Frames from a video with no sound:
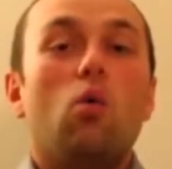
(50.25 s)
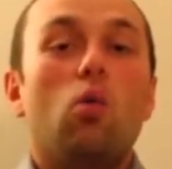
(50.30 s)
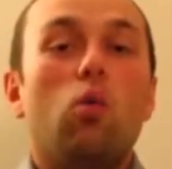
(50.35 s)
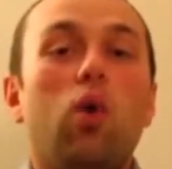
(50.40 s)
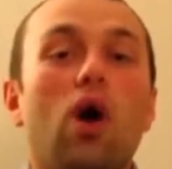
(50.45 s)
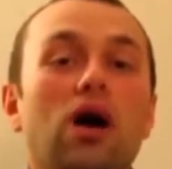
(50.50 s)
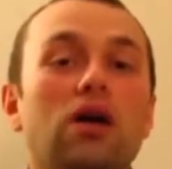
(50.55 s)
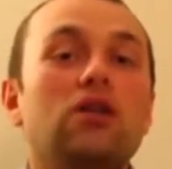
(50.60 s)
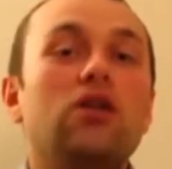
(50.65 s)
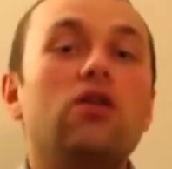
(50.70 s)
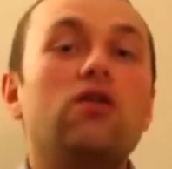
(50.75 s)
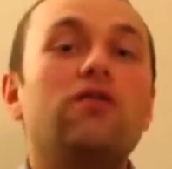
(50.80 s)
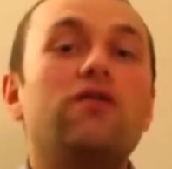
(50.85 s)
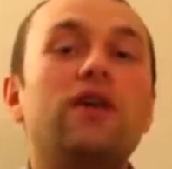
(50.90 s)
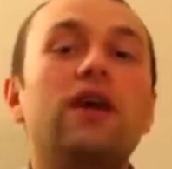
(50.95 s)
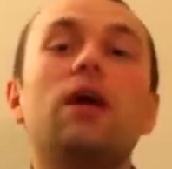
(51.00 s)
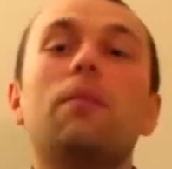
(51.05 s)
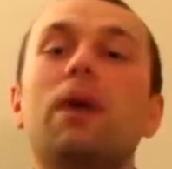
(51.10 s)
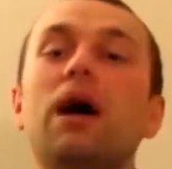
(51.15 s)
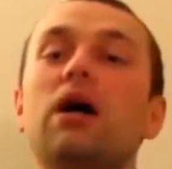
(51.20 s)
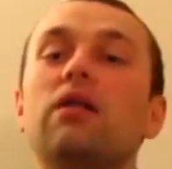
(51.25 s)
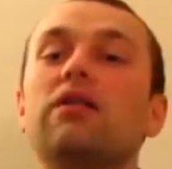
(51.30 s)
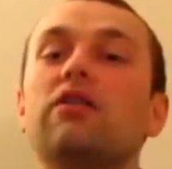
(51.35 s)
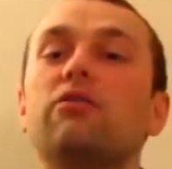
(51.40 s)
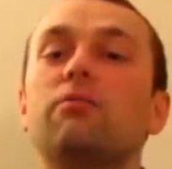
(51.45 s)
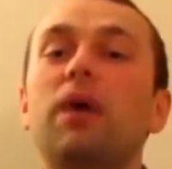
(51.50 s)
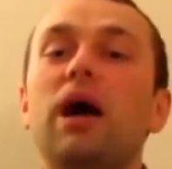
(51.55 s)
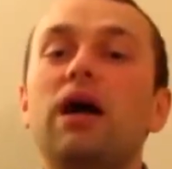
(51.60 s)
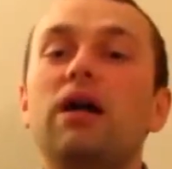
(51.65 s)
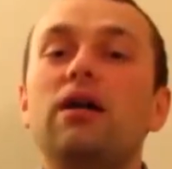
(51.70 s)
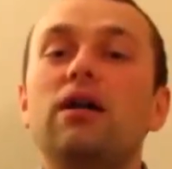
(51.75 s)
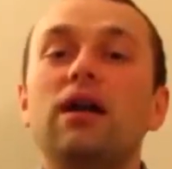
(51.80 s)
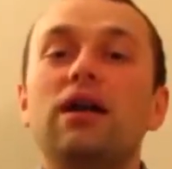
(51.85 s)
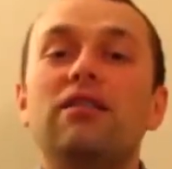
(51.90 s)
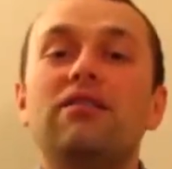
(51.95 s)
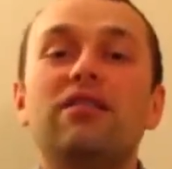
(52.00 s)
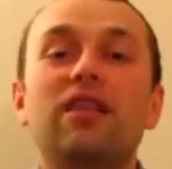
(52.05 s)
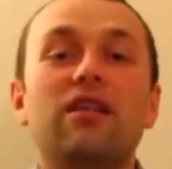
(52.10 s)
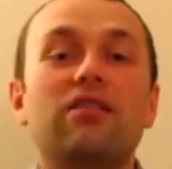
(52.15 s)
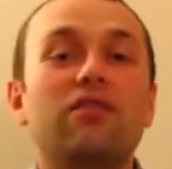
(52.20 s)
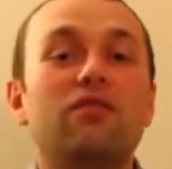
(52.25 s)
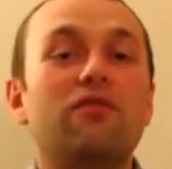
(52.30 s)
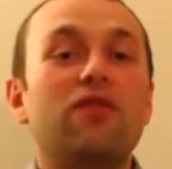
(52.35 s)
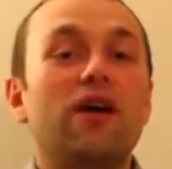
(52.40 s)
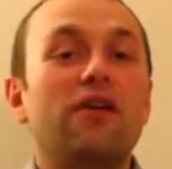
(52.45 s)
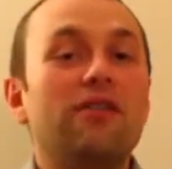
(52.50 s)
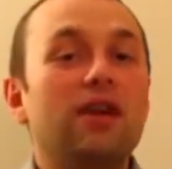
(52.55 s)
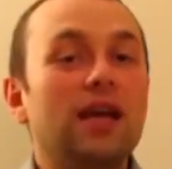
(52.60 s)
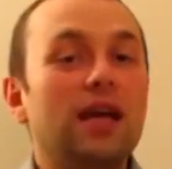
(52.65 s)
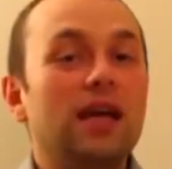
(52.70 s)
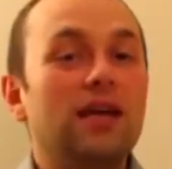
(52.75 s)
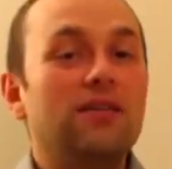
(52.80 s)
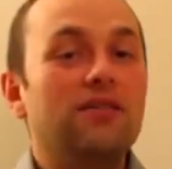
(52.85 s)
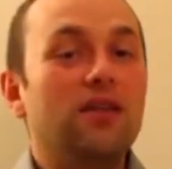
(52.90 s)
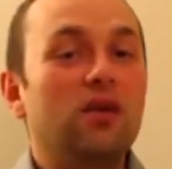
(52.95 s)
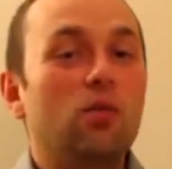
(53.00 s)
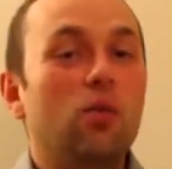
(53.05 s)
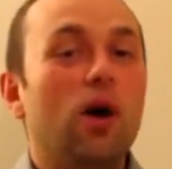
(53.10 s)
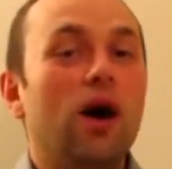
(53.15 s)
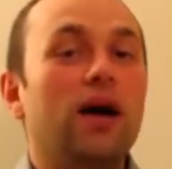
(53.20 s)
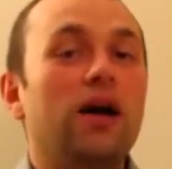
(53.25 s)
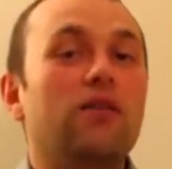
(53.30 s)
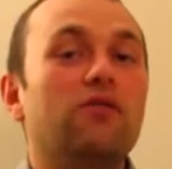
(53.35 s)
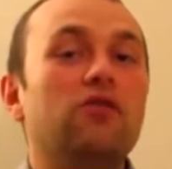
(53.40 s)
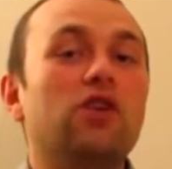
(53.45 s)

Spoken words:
One good thing about this pattern is there's a very easy way